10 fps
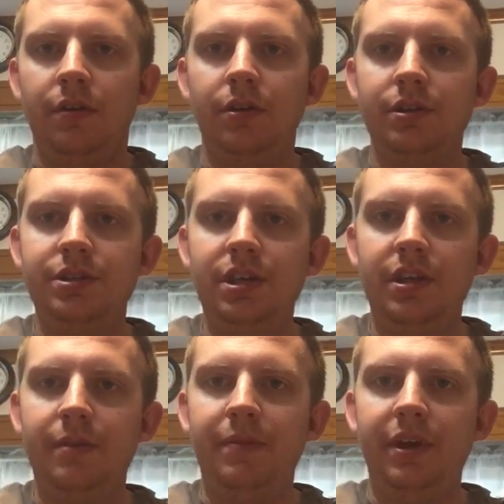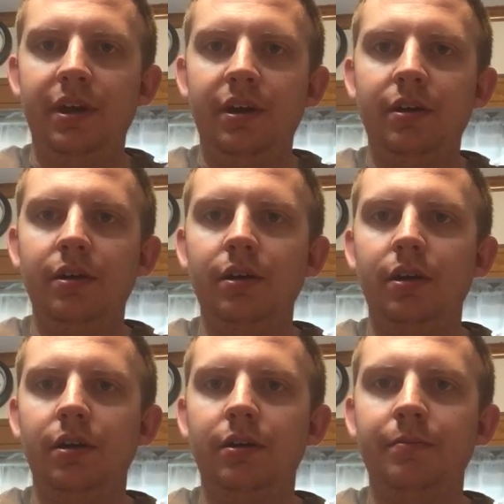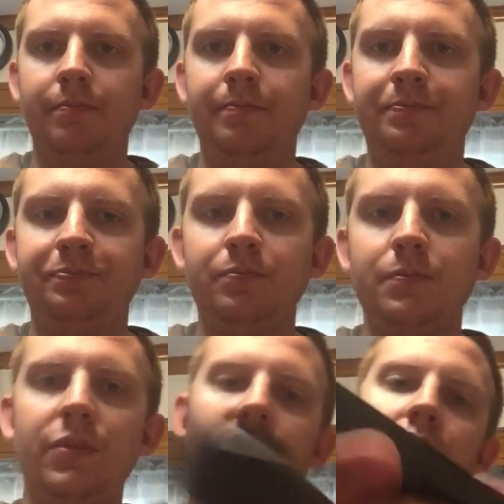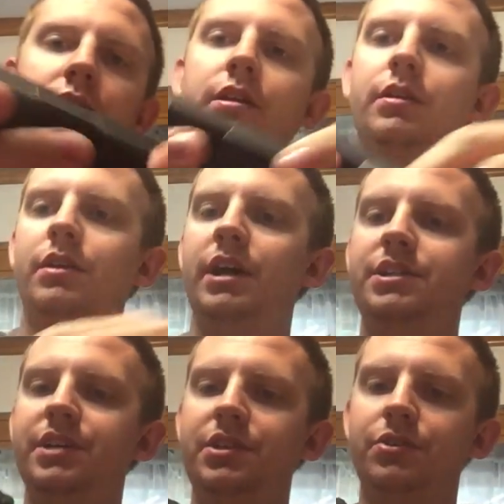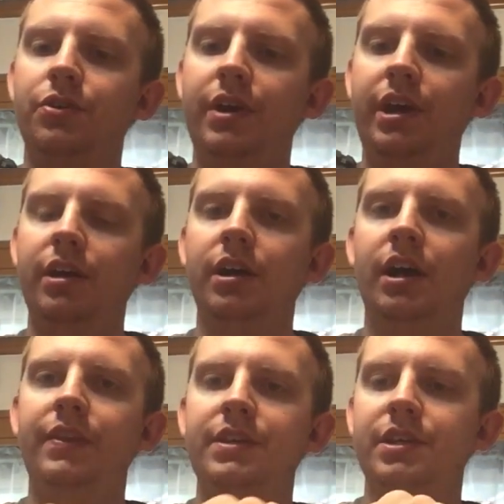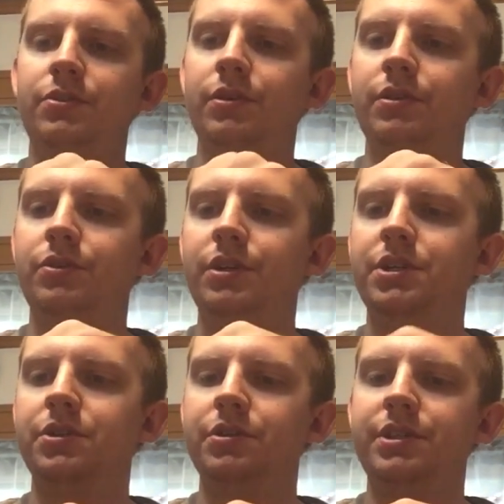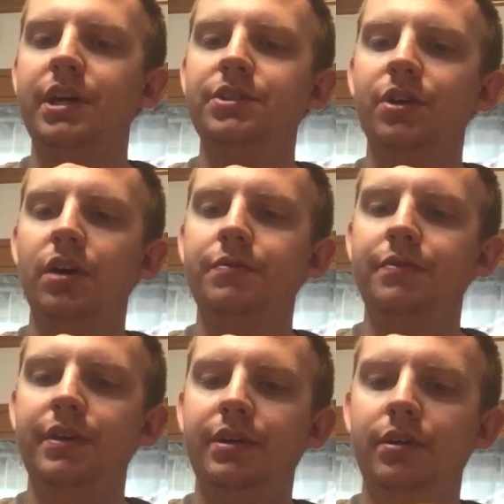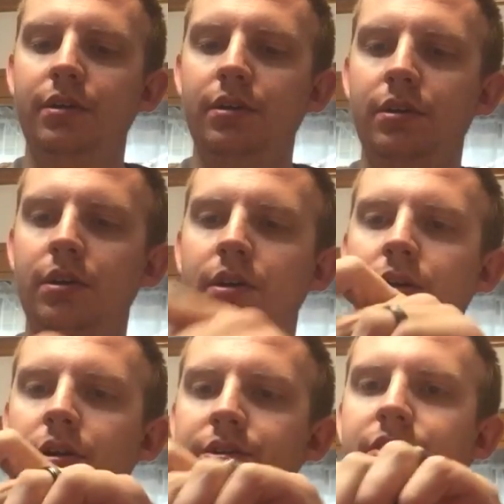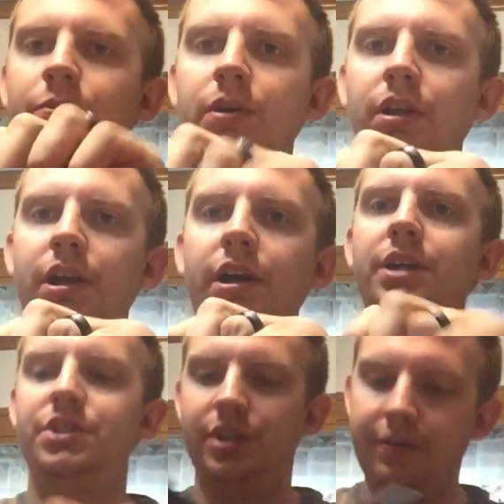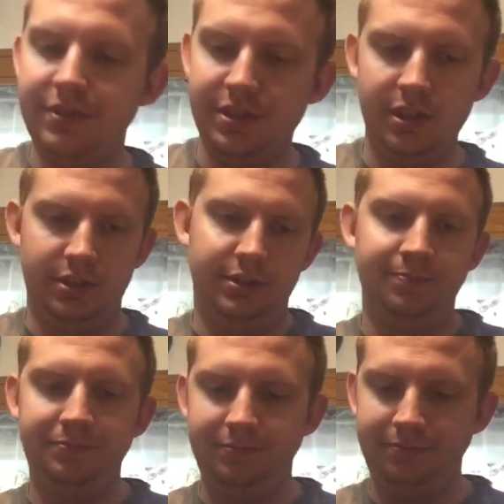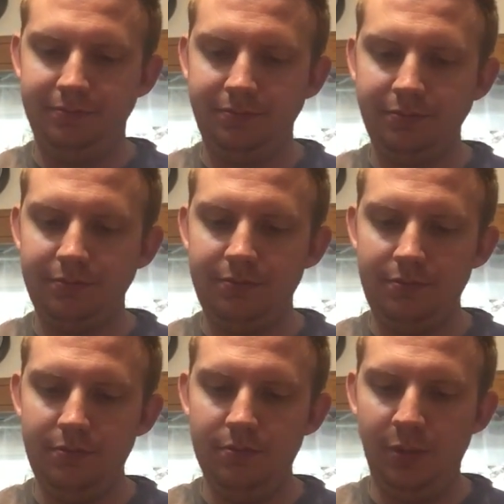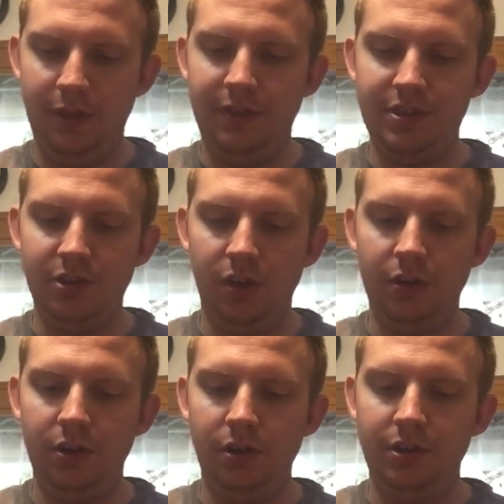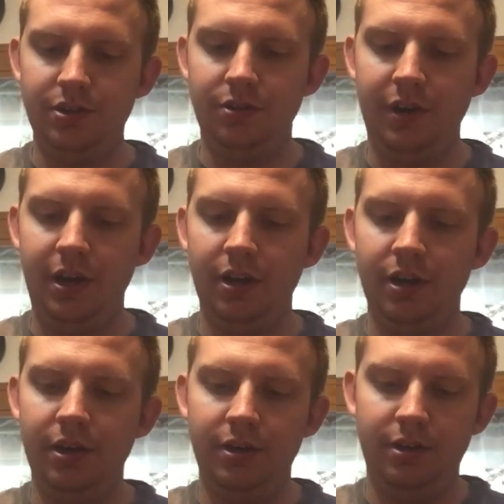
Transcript: You can see them there. The night sights are great on this. I took the traditional sights off of it because I did work a lot of night shifts. But this, all in all, is a great gun.